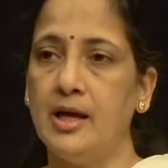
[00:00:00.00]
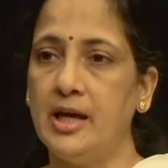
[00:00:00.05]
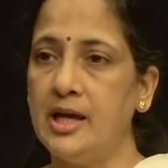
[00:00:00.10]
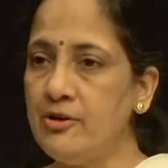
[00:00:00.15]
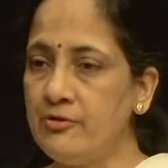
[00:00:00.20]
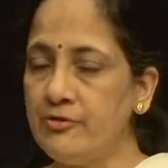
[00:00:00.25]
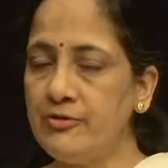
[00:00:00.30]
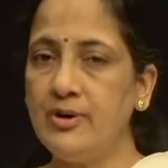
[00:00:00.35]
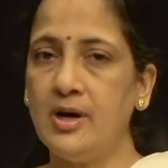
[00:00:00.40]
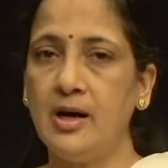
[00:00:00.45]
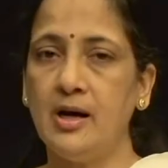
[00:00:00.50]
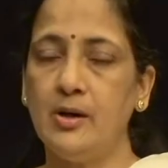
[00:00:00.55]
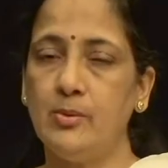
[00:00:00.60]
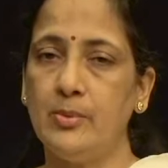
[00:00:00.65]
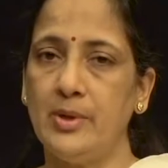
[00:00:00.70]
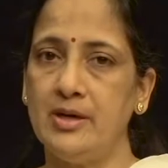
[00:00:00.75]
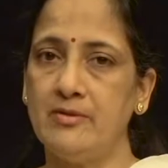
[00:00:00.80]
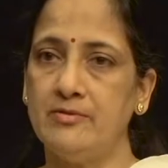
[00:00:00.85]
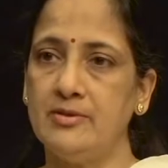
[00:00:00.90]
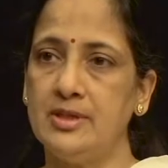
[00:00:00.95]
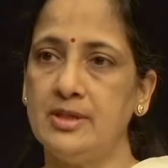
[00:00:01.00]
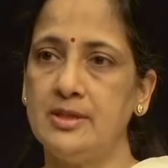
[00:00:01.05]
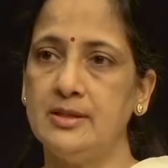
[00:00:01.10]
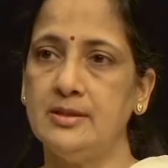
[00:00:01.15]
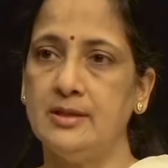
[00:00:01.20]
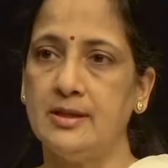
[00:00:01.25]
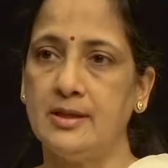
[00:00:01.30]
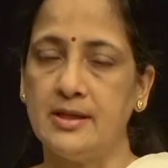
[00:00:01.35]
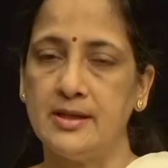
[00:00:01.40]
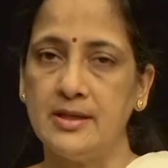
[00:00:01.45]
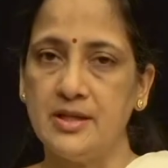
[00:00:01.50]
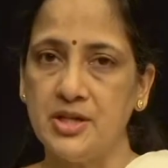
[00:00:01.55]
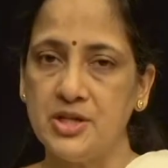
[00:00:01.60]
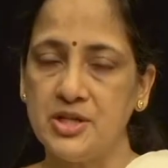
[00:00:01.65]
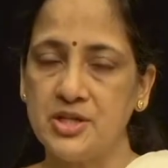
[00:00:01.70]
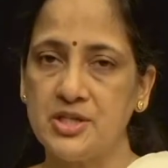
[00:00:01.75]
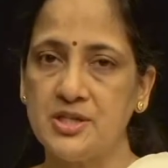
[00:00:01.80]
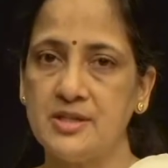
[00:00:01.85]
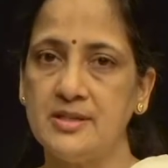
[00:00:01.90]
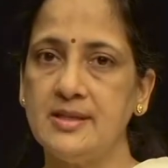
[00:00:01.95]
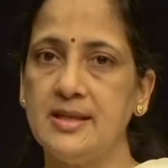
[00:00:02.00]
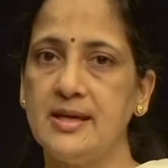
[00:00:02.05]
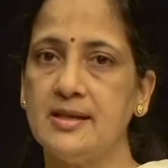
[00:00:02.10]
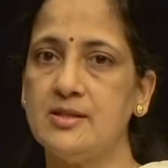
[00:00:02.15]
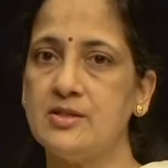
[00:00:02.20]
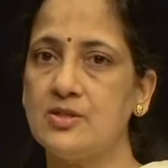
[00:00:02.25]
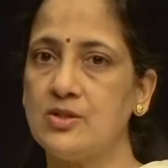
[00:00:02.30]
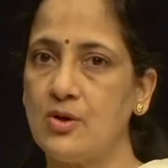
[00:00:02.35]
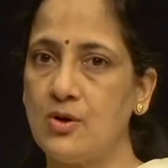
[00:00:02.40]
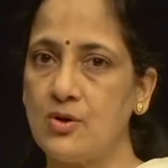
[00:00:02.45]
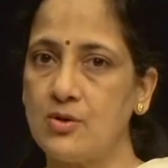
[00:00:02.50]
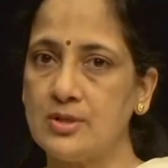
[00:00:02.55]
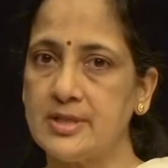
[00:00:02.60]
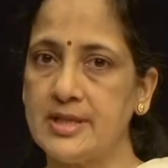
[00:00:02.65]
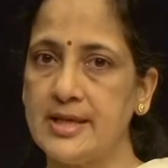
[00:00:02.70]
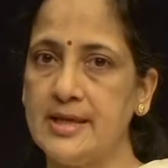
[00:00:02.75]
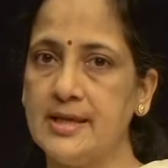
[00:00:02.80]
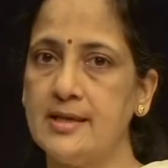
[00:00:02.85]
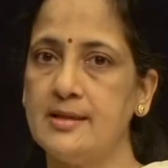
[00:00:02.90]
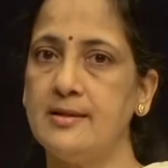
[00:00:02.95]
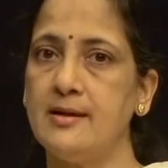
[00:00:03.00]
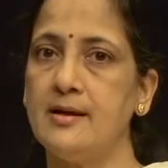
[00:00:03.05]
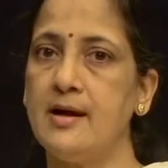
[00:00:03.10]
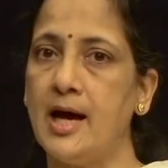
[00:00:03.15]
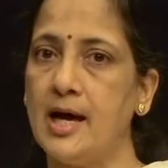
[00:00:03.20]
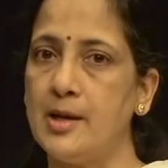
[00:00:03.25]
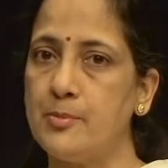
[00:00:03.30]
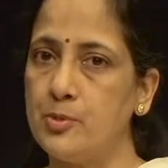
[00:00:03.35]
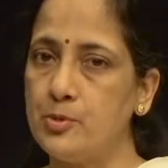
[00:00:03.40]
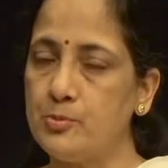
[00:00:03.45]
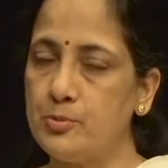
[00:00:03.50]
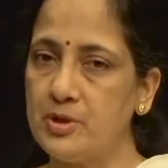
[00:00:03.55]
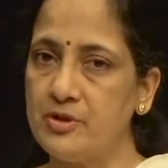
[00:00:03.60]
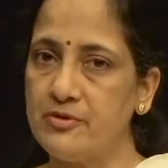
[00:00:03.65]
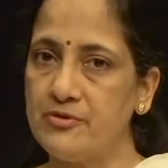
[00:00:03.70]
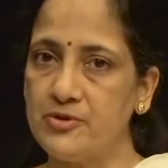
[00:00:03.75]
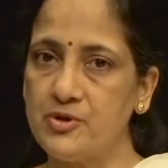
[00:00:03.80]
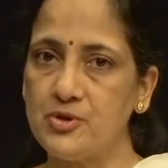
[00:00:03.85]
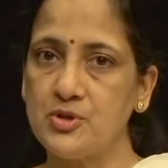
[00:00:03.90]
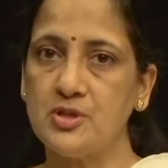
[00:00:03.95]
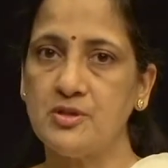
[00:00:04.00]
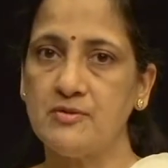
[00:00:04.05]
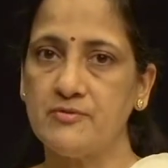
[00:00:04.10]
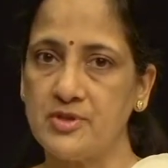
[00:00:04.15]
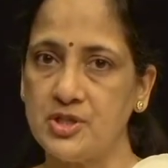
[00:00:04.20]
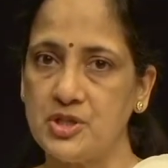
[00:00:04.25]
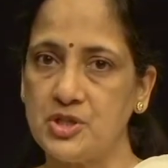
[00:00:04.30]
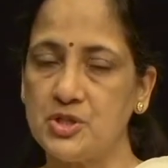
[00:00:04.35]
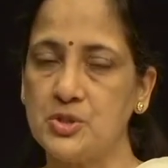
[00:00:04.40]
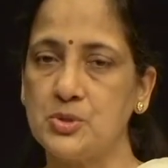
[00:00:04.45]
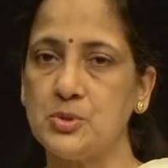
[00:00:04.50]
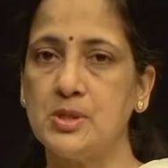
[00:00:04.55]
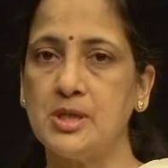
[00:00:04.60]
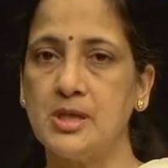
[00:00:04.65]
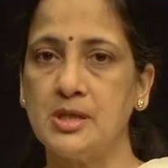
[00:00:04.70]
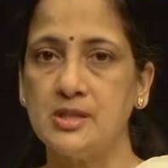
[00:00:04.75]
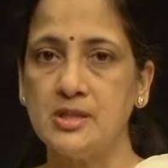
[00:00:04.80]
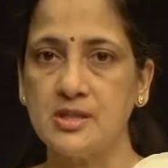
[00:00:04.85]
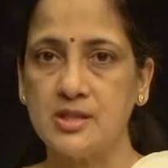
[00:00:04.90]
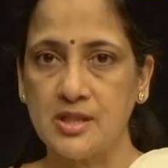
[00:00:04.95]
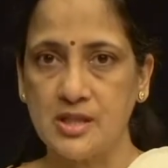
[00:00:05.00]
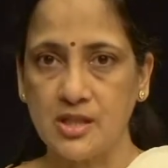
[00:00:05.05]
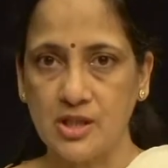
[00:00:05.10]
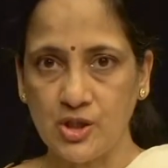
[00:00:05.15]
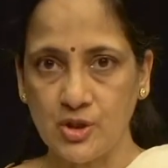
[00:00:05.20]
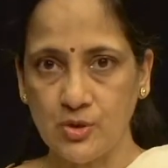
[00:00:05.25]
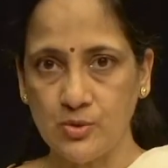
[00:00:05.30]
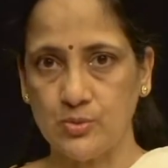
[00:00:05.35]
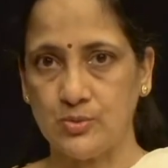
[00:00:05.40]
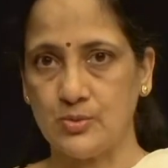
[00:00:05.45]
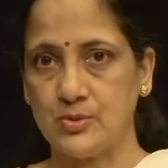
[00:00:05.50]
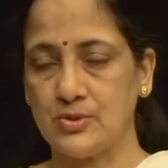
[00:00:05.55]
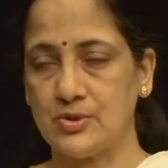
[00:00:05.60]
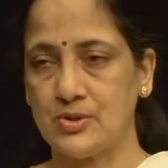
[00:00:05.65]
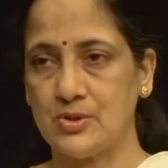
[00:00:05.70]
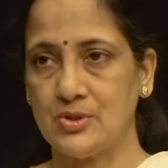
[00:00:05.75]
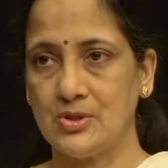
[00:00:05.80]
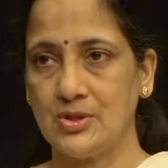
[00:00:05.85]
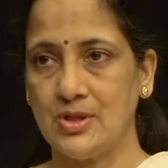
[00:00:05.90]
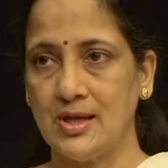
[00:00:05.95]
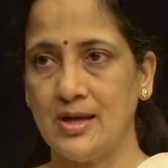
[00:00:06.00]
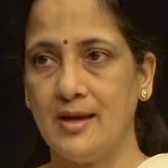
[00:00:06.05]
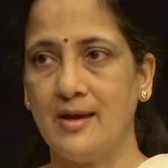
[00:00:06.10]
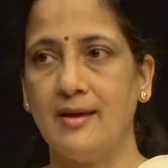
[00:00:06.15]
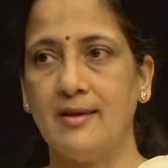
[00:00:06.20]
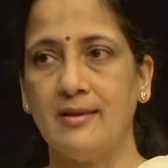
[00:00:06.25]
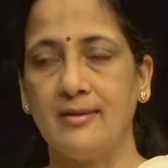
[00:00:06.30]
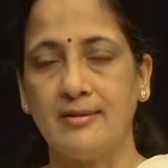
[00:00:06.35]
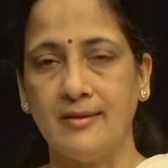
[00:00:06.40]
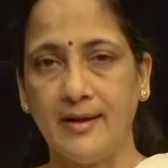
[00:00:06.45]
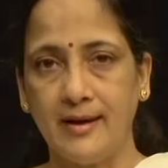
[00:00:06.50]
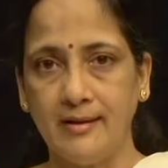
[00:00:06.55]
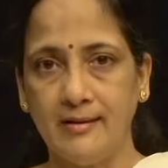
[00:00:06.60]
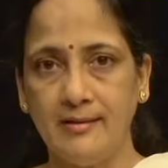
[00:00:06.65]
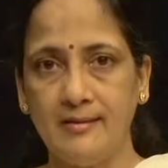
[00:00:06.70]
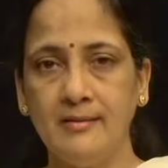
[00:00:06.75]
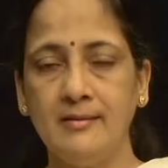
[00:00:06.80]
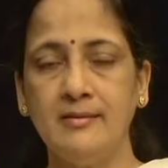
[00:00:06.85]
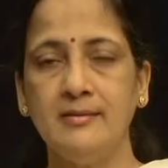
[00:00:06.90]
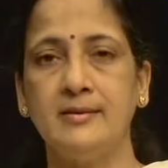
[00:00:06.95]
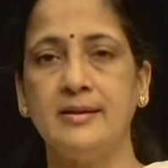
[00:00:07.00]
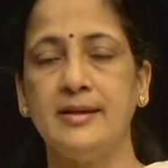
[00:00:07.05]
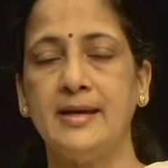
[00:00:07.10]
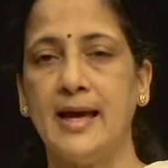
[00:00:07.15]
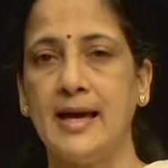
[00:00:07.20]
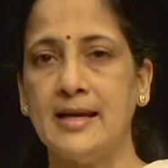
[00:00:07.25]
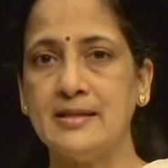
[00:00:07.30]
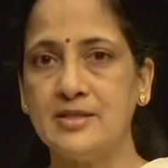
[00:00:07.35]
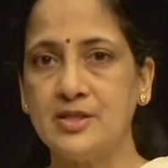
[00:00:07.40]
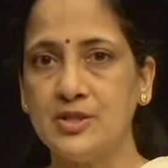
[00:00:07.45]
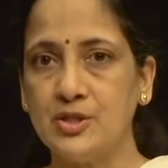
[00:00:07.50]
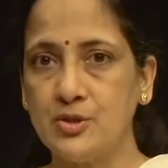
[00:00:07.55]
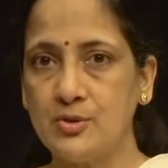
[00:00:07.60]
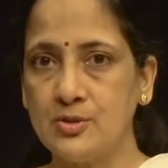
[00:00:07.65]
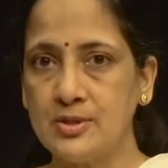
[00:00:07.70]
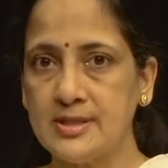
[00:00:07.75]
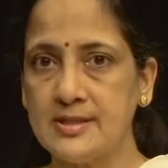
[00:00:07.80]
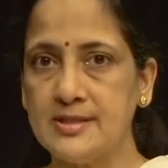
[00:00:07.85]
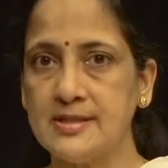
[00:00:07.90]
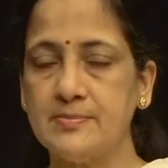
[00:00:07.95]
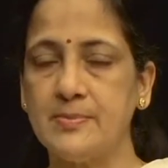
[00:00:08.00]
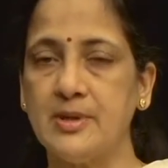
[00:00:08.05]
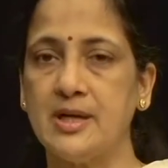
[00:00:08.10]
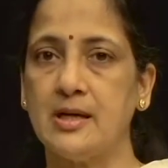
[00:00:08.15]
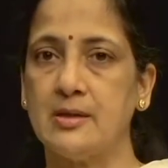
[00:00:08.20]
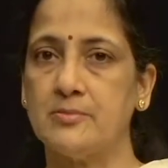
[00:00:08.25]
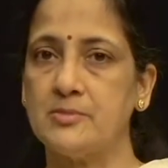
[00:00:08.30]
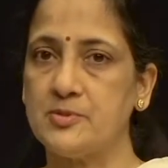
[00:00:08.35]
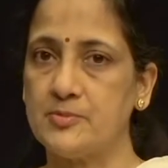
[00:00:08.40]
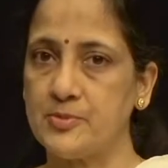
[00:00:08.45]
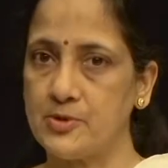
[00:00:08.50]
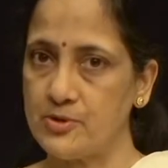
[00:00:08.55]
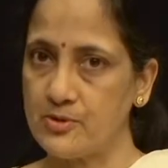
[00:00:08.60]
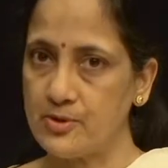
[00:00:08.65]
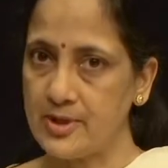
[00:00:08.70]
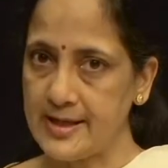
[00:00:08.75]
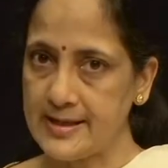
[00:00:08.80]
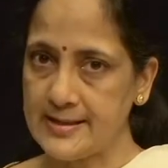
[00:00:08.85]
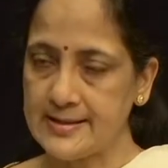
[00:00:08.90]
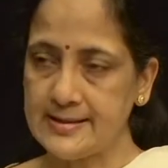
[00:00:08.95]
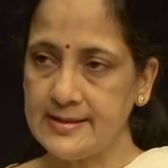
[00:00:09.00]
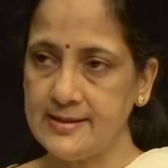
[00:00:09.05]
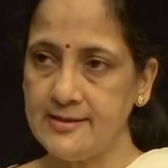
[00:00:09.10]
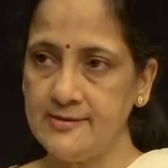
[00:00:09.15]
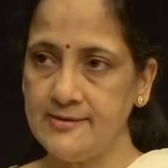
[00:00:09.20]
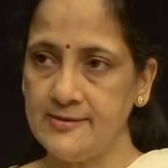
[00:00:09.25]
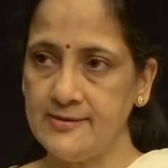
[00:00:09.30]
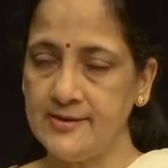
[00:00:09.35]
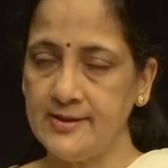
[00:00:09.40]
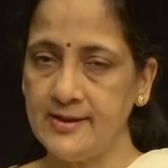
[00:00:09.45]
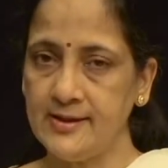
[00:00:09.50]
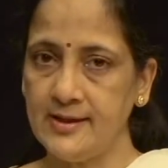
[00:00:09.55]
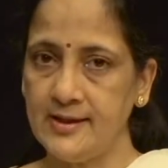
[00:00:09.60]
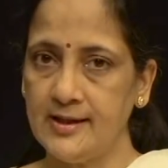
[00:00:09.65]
If, however, the condition that is causing the hypoperfusion of tissue continues, then the acidosis becomes progressive.